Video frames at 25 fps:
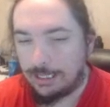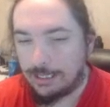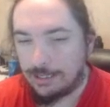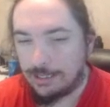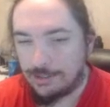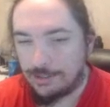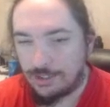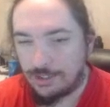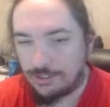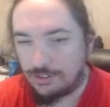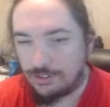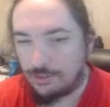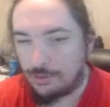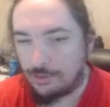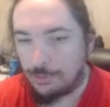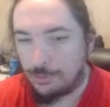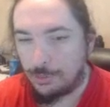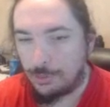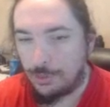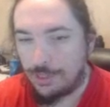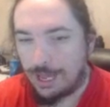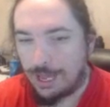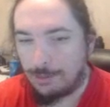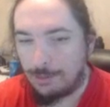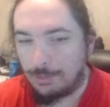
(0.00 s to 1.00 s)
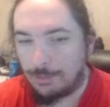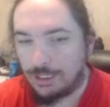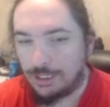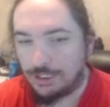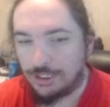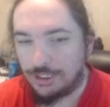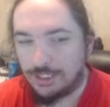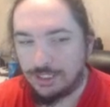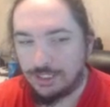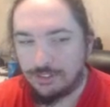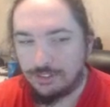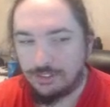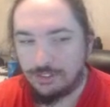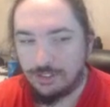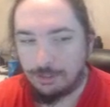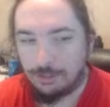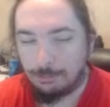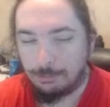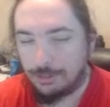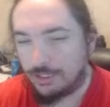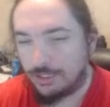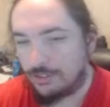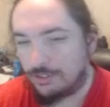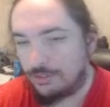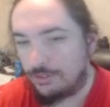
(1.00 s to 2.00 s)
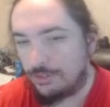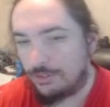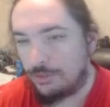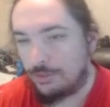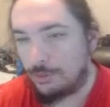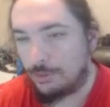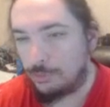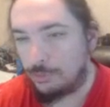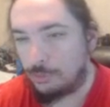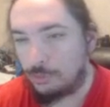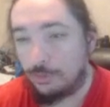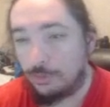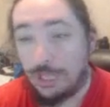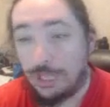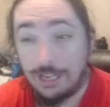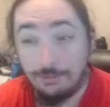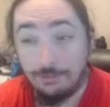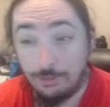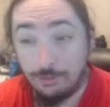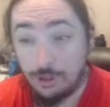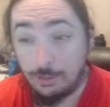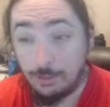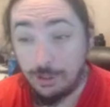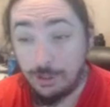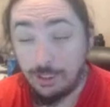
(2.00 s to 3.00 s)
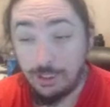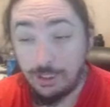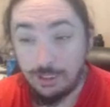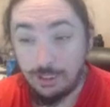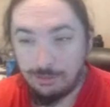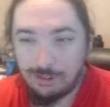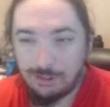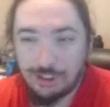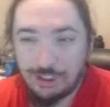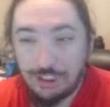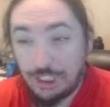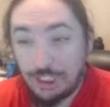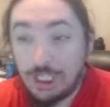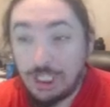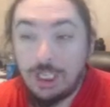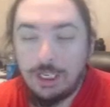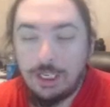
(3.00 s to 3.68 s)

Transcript: doesn't do that much unless he's like plus two life orb which